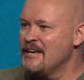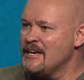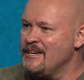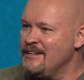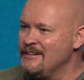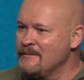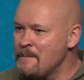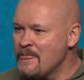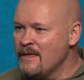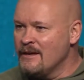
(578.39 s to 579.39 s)

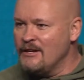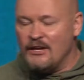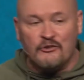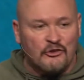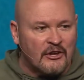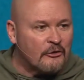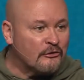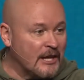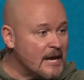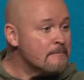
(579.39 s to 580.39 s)
He tells
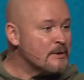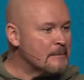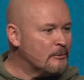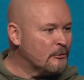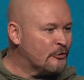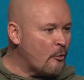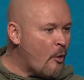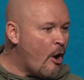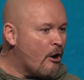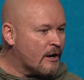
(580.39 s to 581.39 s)
lame people to
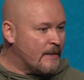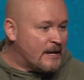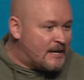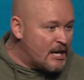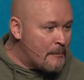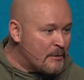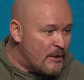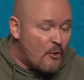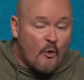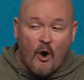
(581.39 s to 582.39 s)
walk, and they get up and
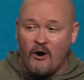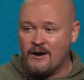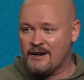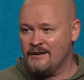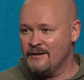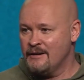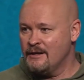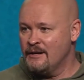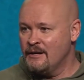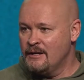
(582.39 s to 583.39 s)
they walk.
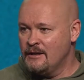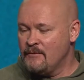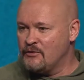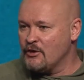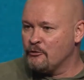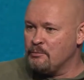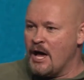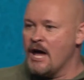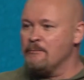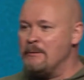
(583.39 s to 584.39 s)
He tells
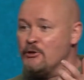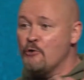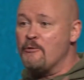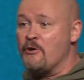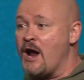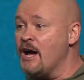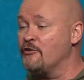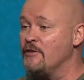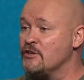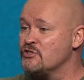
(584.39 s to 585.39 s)
blind people to open their eyes
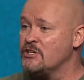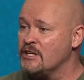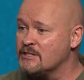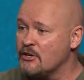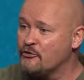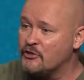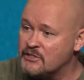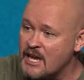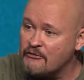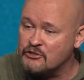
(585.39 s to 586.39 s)
and they see. He tells the
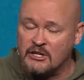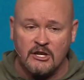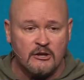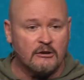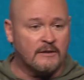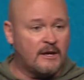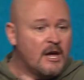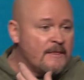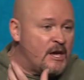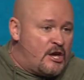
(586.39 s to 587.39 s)
deaf to hear, and
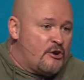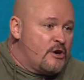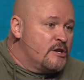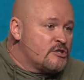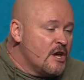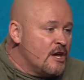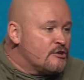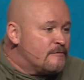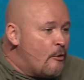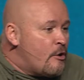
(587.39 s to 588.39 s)
they hear his
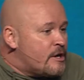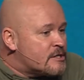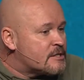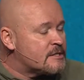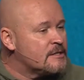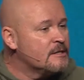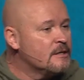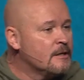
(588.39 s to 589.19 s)
voice.